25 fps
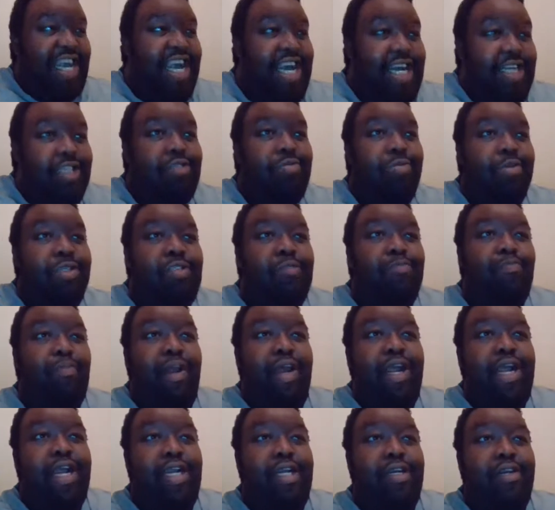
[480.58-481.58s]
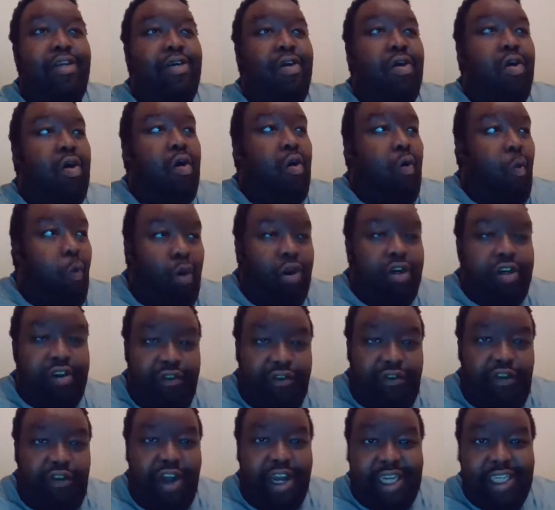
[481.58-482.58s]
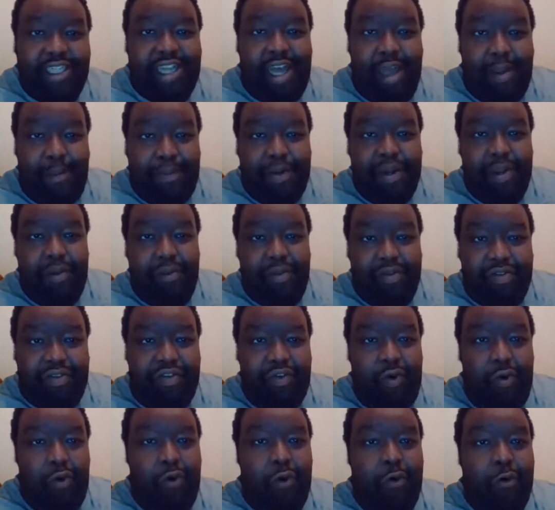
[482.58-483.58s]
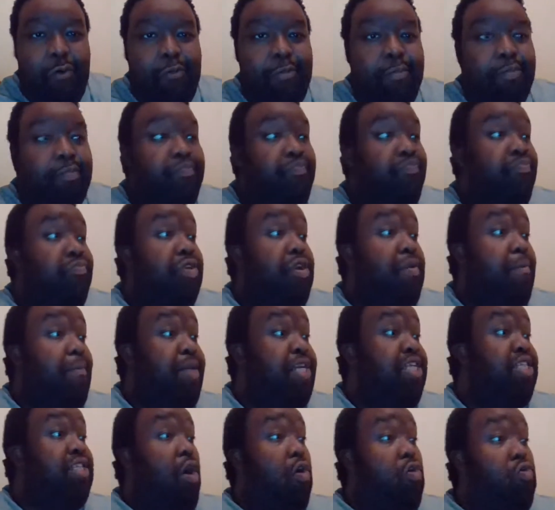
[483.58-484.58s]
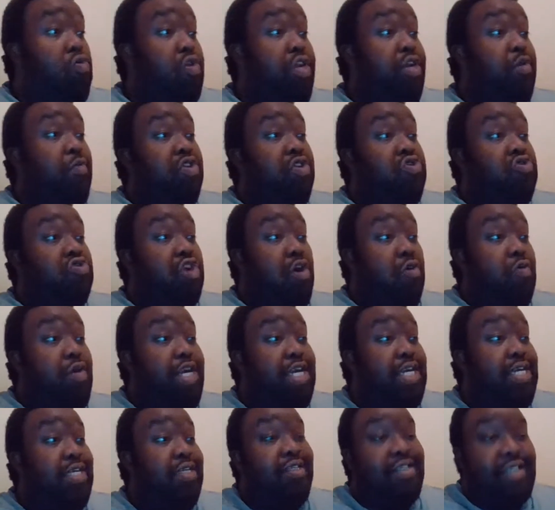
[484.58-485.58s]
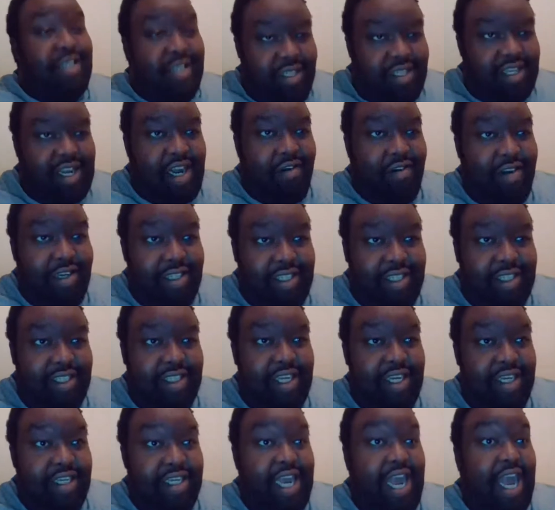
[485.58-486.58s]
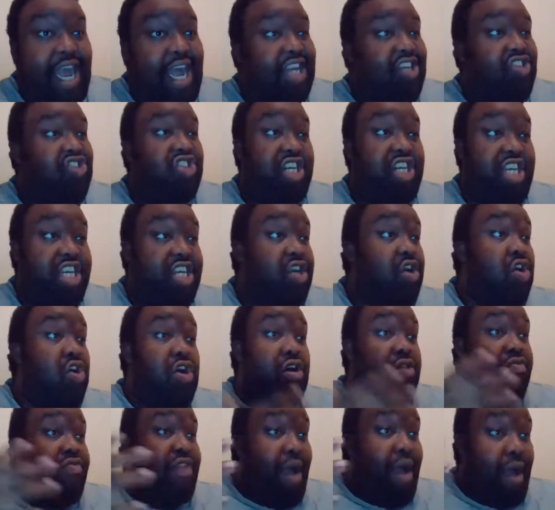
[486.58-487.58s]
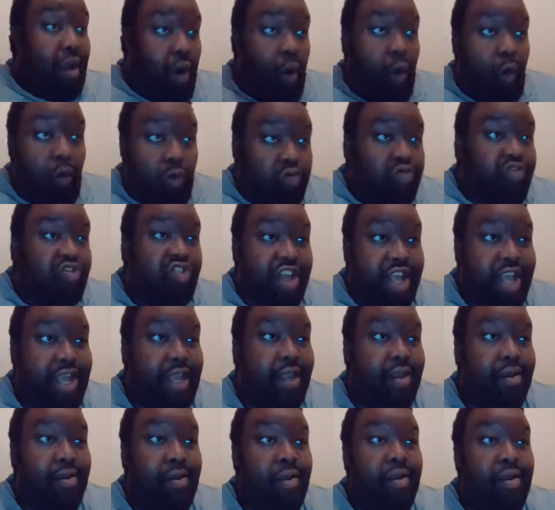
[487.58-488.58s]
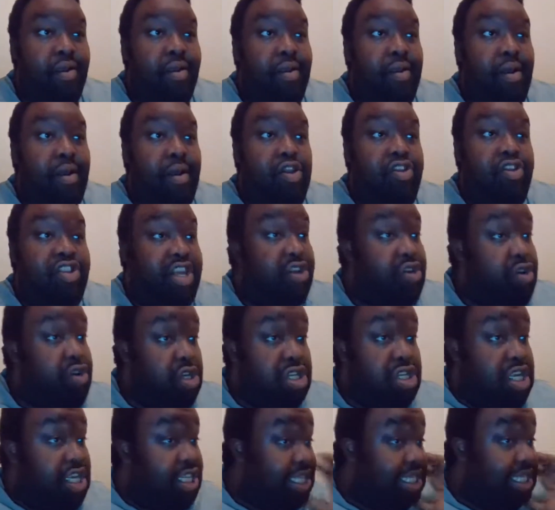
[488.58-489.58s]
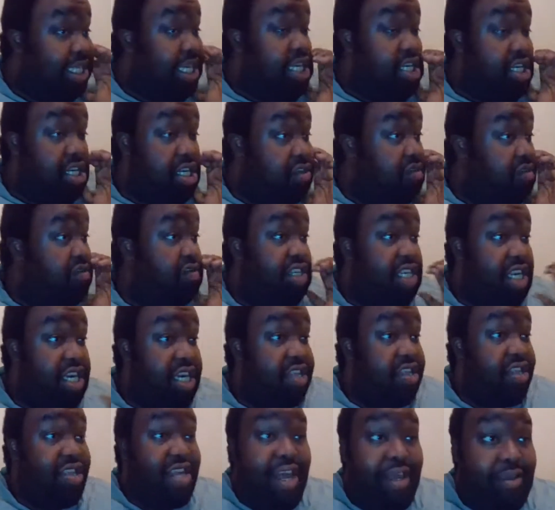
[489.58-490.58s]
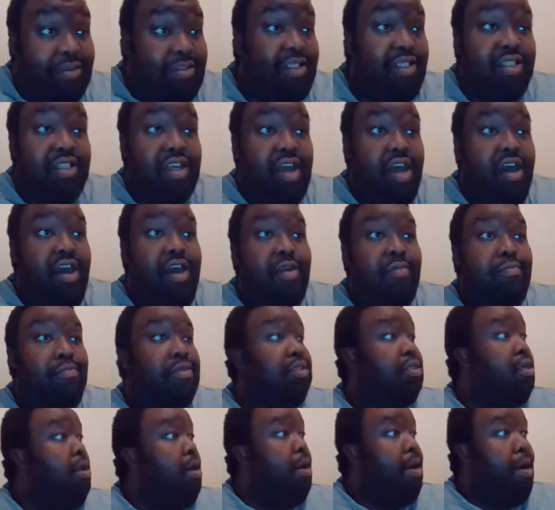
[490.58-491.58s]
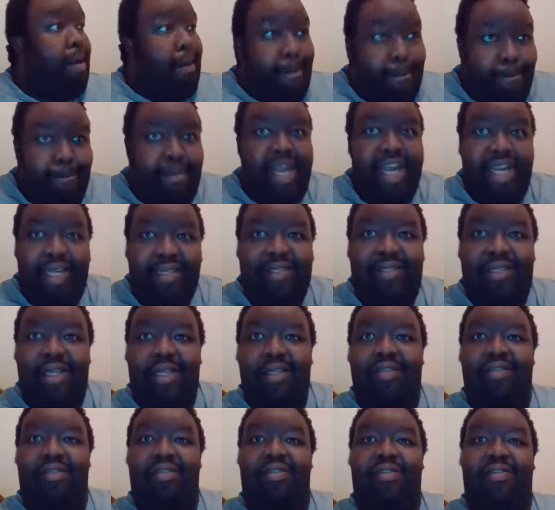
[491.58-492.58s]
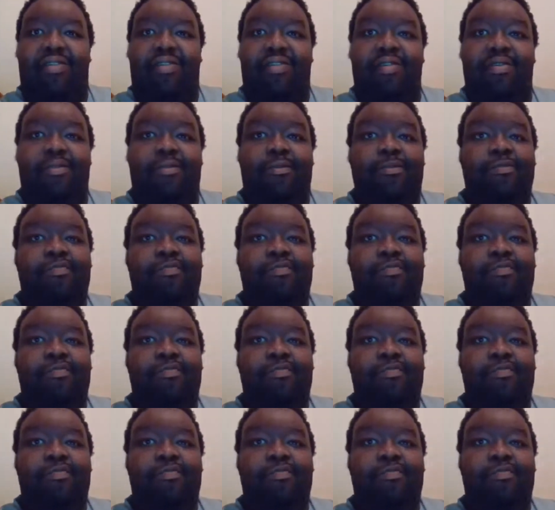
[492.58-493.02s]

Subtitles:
care to explain what the fuck is happening with Thor. But it's only when you go into the director's cut that actually that whole thing, the scene that you've seen 1,000 times, makes sense.